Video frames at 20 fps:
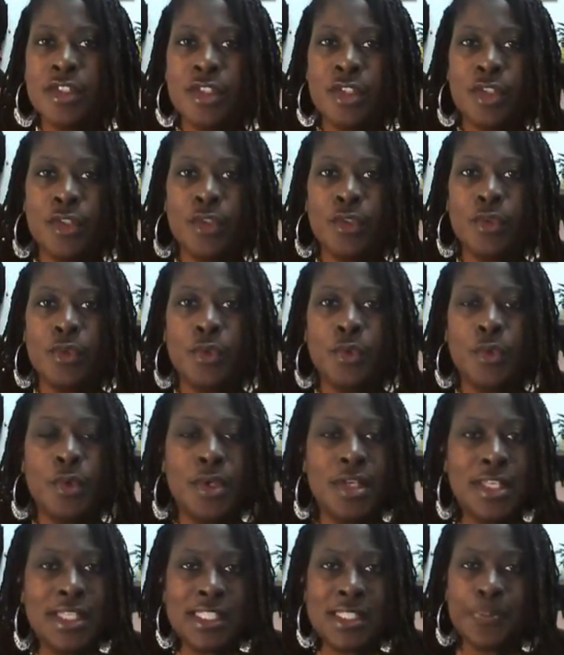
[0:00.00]
to
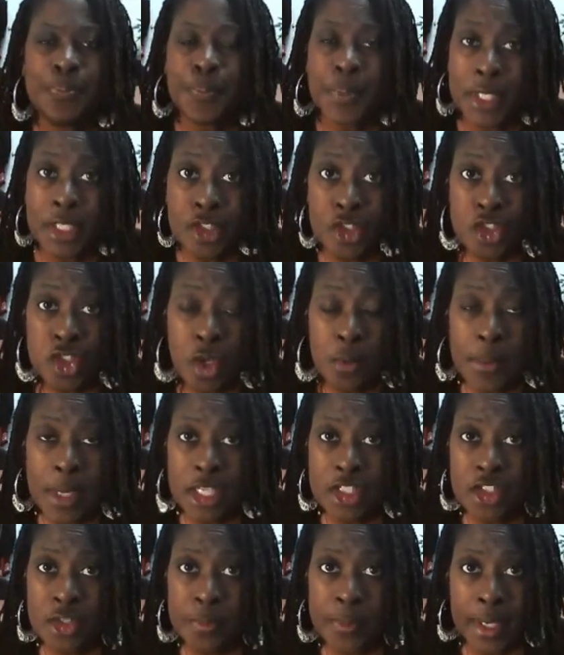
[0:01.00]
spend so
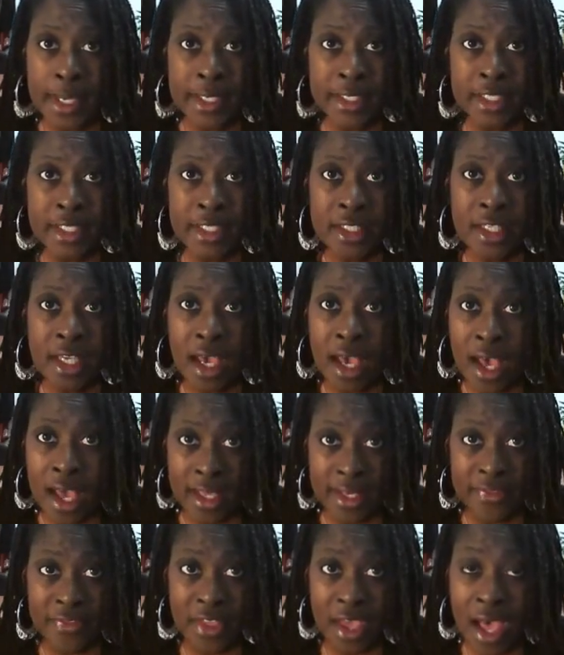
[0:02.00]
much money
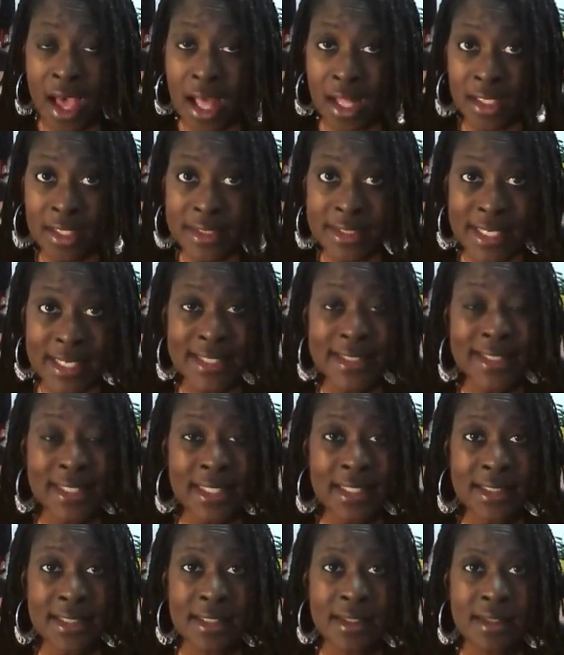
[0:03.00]
on the holiday
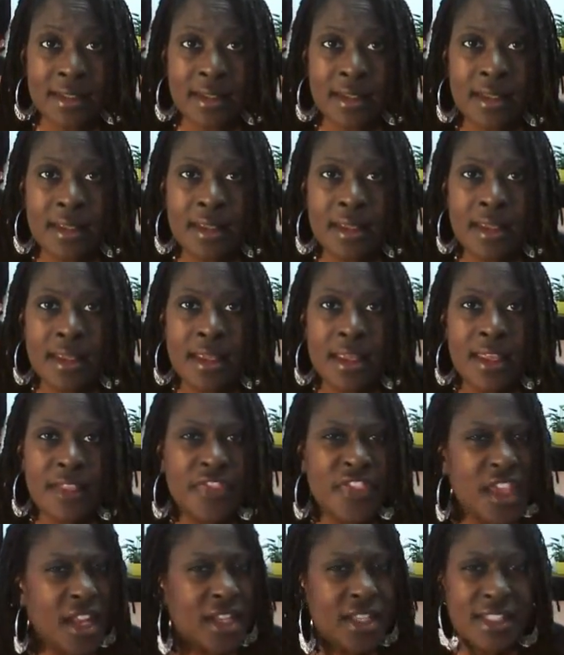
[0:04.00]
season
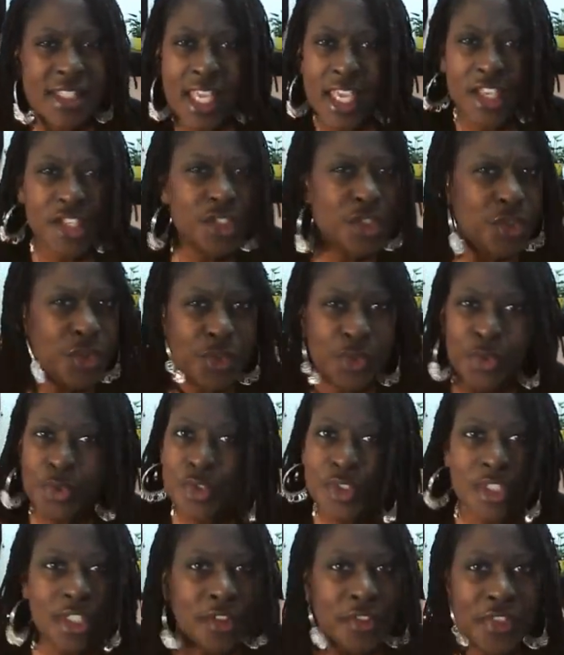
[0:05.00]
that it takes you
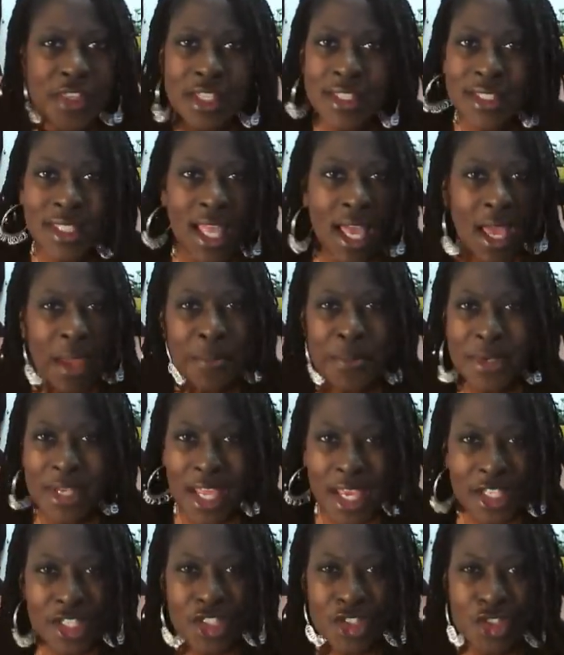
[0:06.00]
till this time
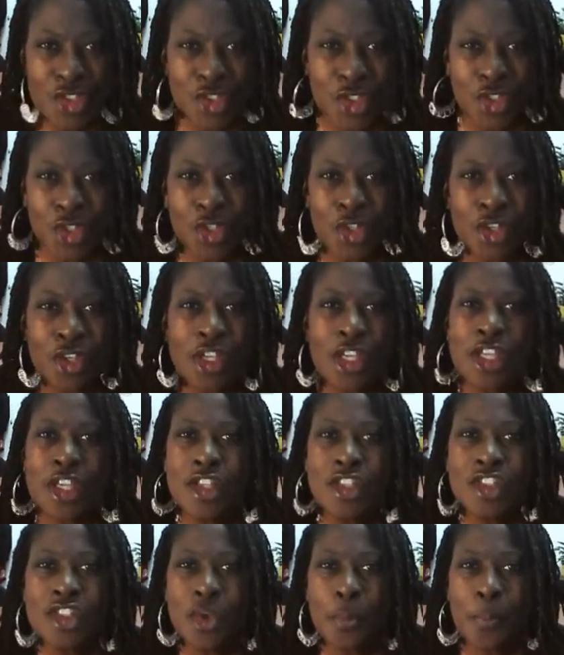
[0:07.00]
next year
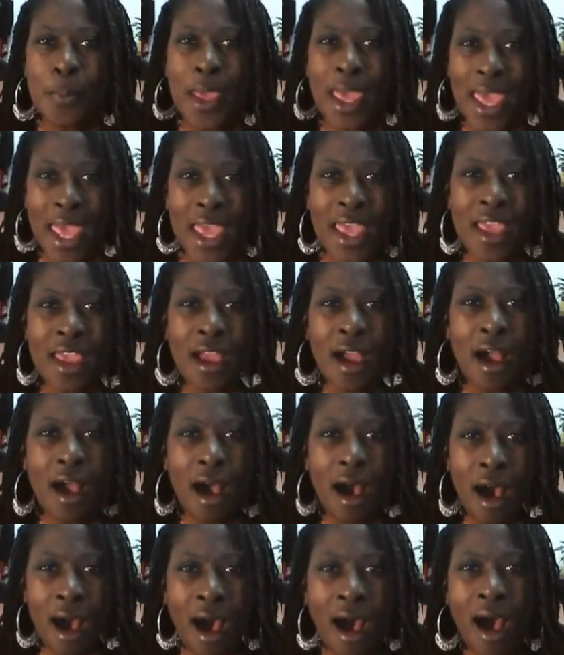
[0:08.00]
to pay
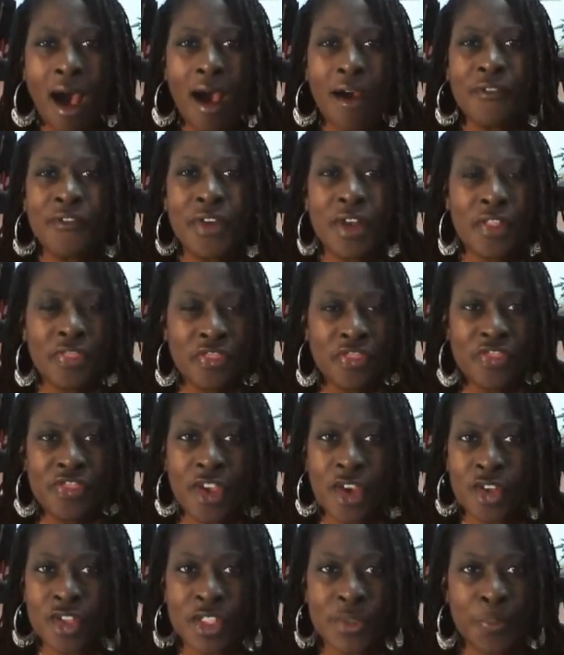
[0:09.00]
off
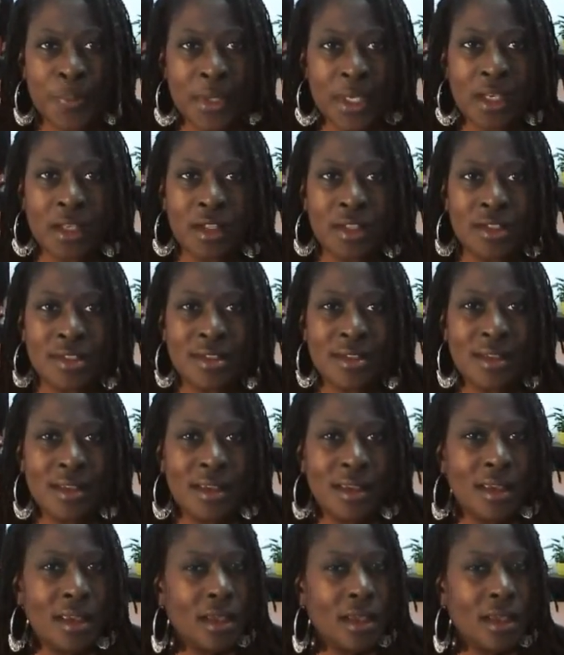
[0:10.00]
those bills.